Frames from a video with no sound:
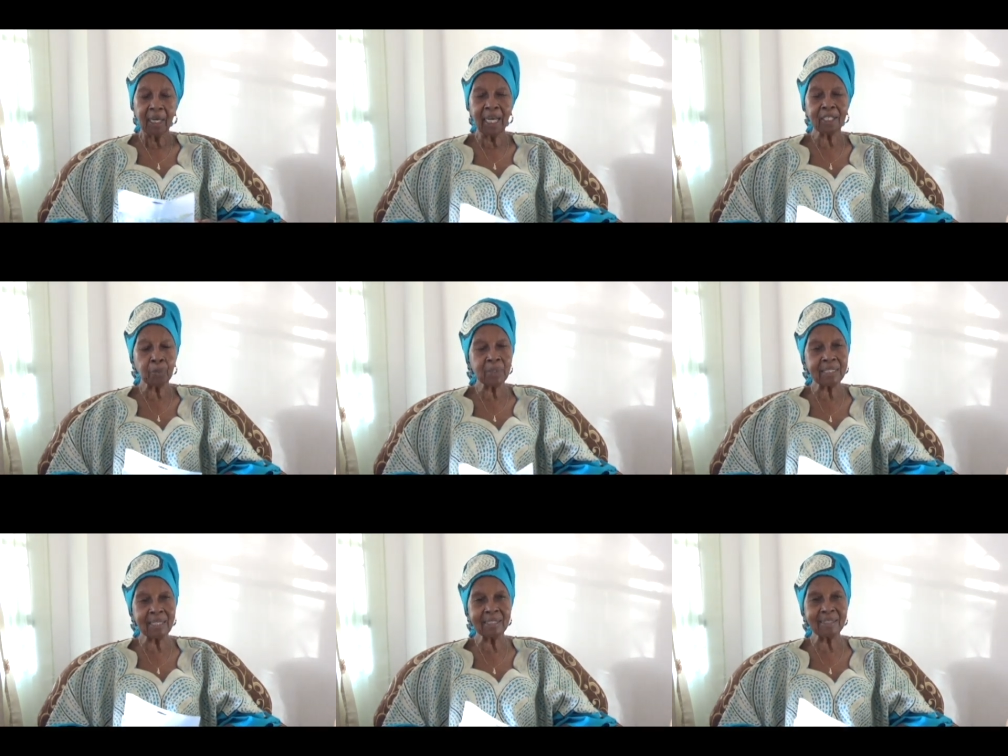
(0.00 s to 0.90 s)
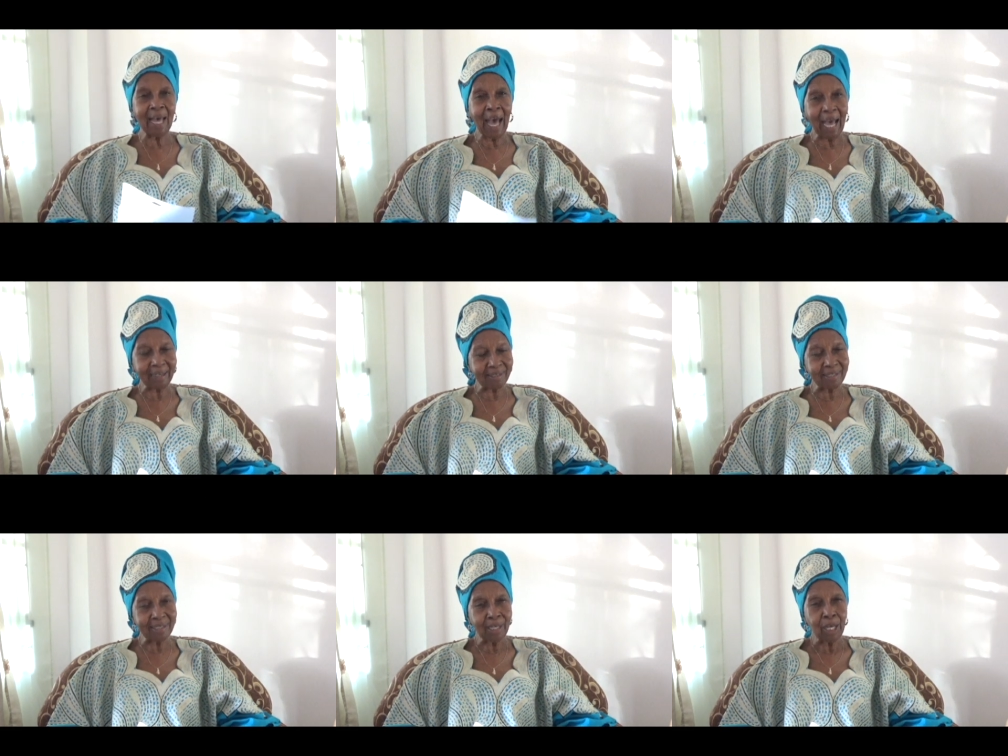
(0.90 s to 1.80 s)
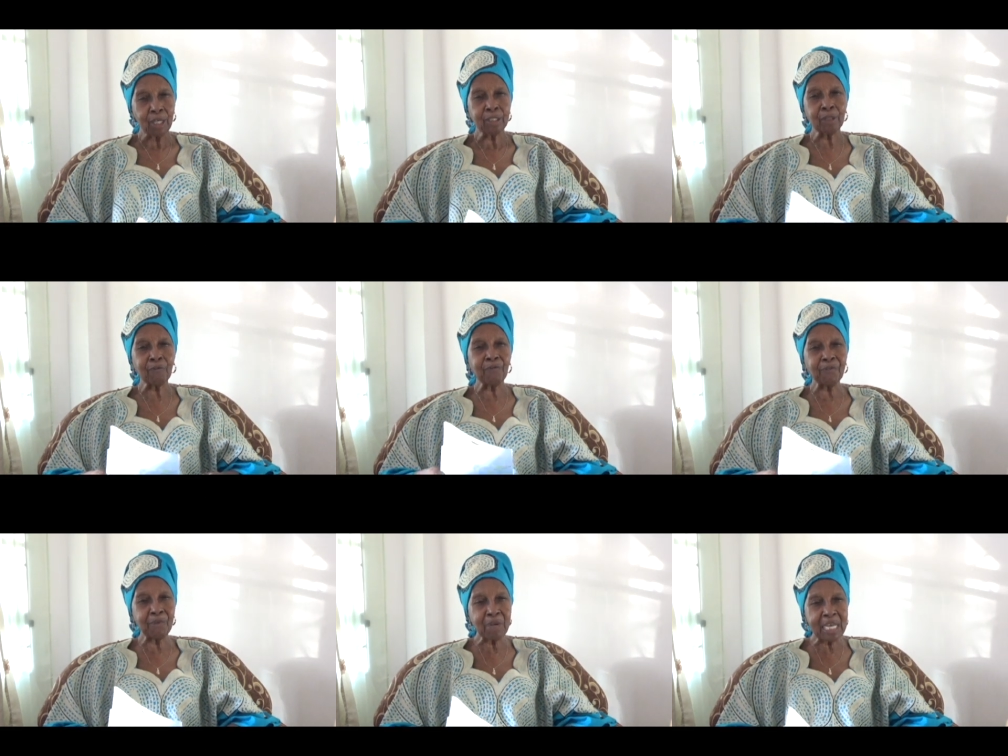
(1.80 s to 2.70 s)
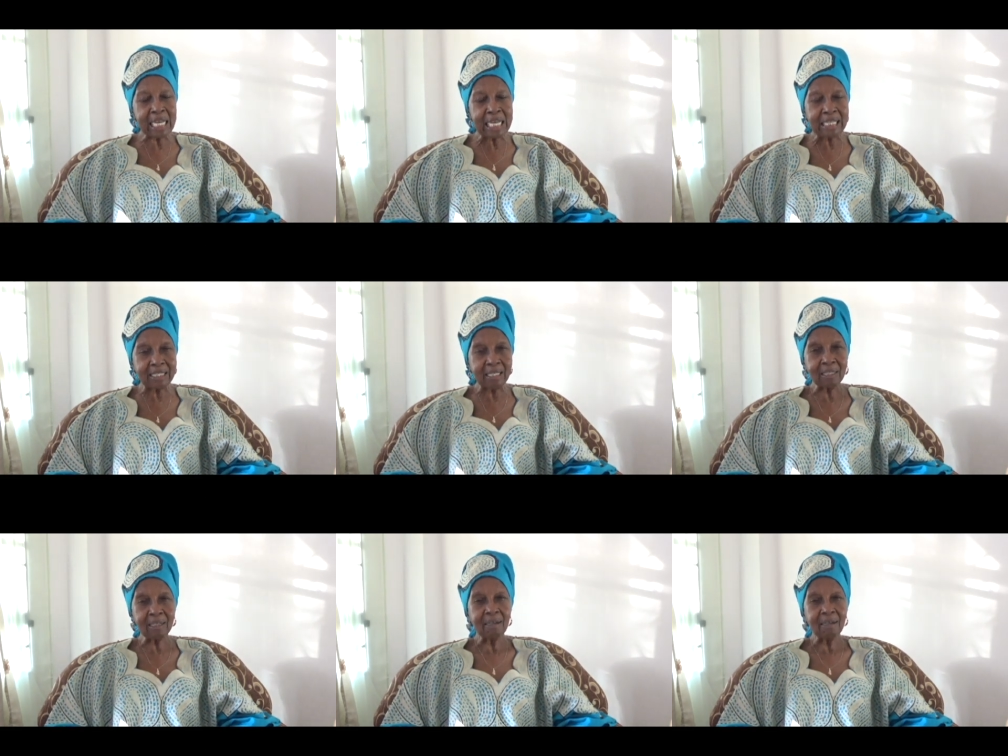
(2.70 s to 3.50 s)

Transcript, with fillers: It was this act that freed